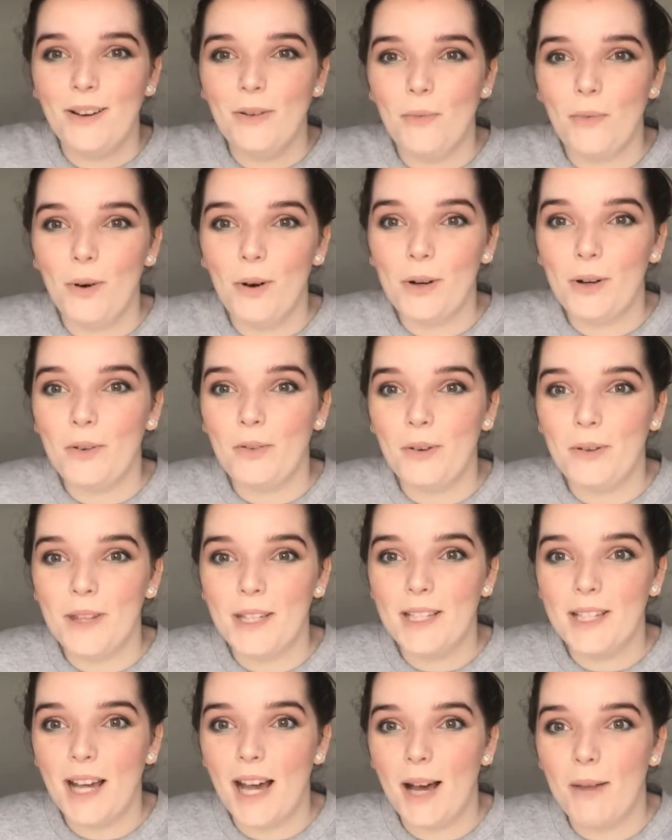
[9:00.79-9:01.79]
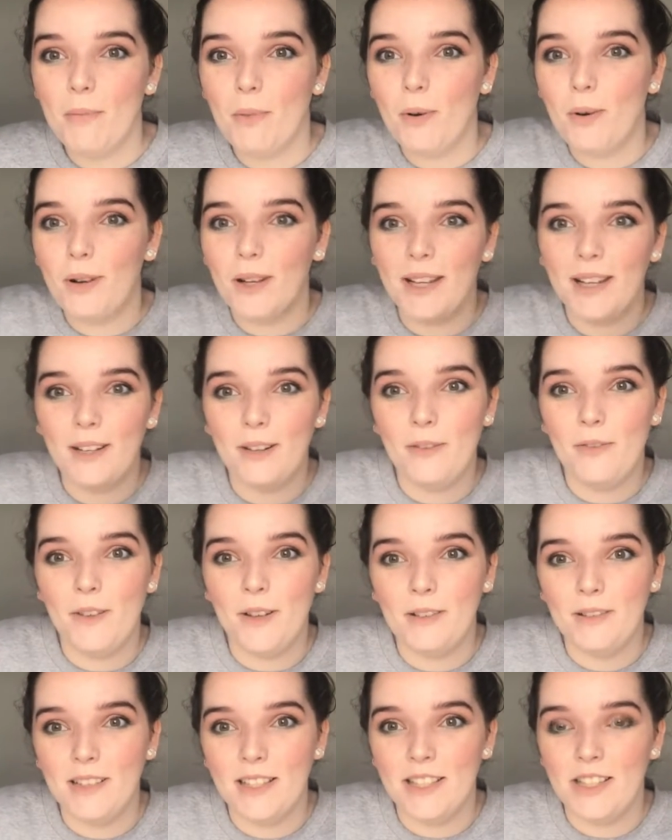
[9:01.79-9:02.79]
water from the tap or get a
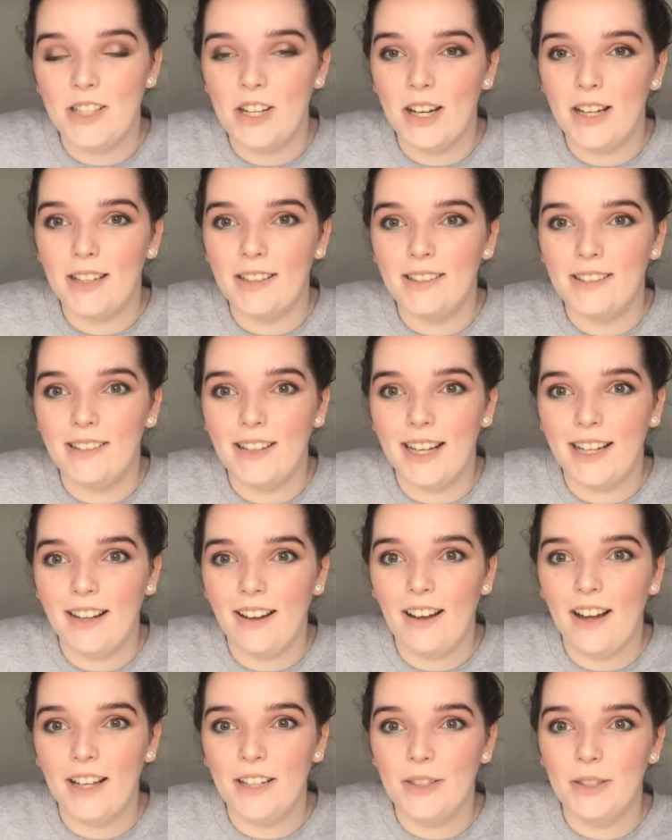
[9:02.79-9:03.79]
filter jug like I